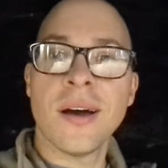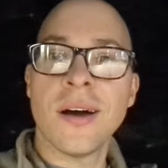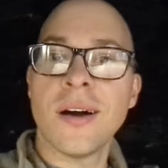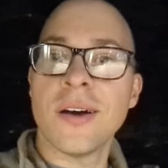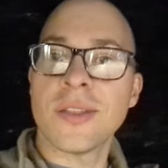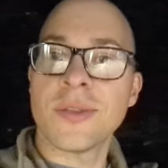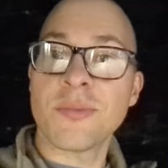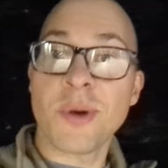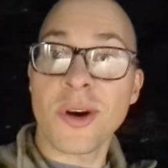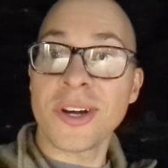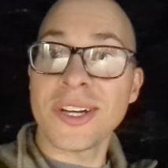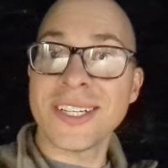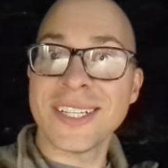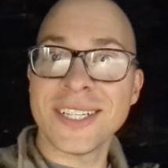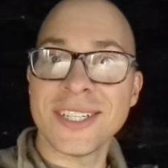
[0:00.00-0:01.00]
uh, the
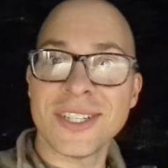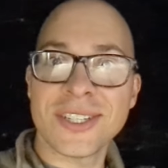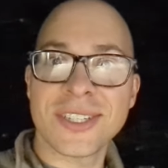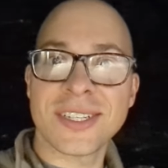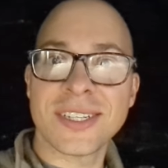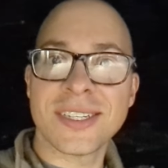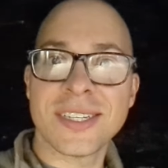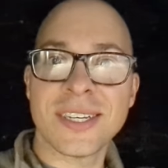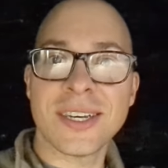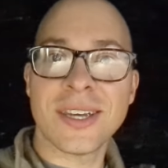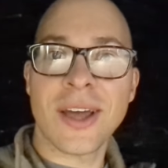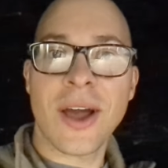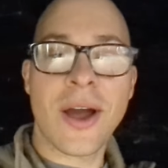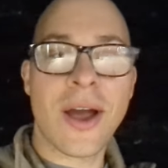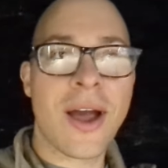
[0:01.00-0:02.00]
party tent just to see
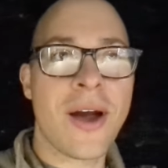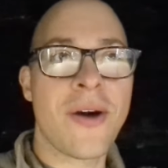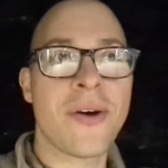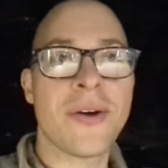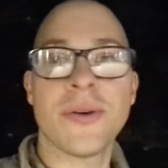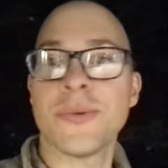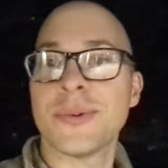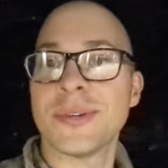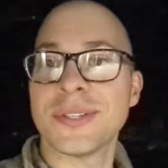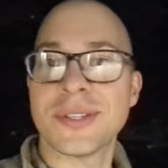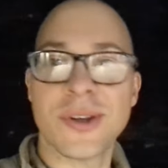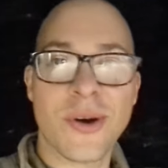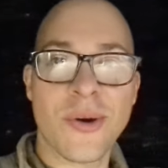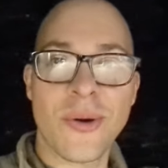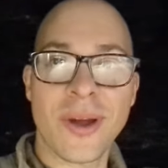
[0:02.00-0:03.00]
how it was
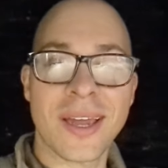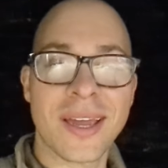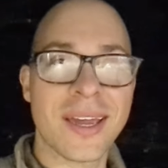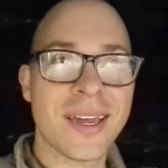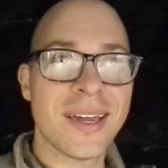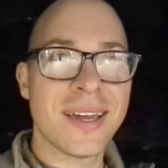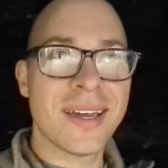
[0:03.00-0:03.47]
going.